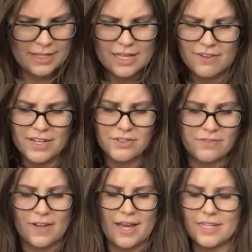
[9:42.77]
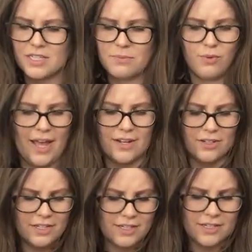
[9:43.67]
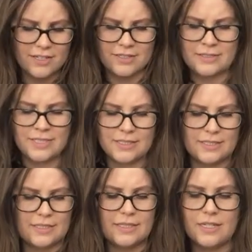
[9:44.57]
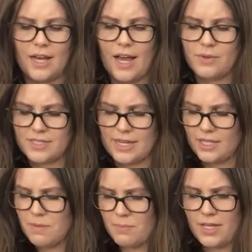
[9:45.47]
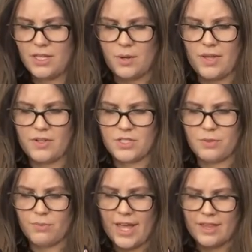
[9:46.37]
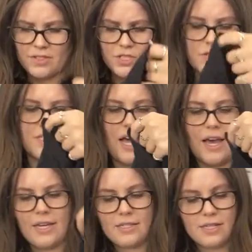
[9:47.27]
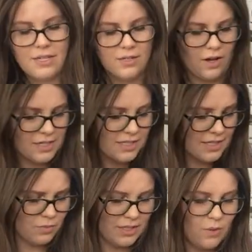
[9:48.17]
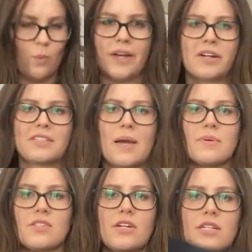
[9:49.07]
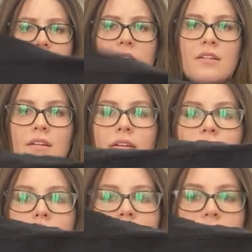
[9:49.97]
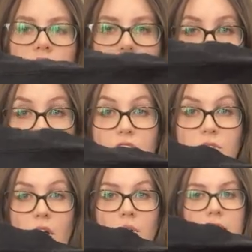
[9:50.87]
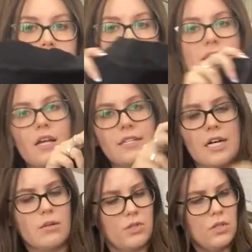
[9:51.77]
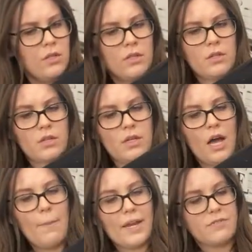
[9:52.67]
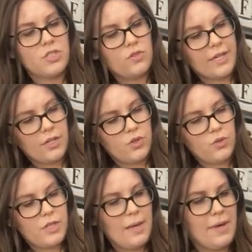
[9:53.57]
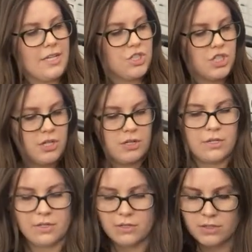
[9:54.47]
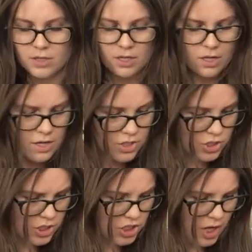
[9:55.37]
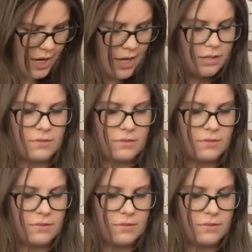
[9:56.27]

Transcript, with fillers: if I could find a brand on here, I would sell it, but you know what? There's no brand, there's no size. Honestly, a really weird type of skirt. Strange, it's cute though. It's, it's not terrible. I might have to do like a Google image search on it.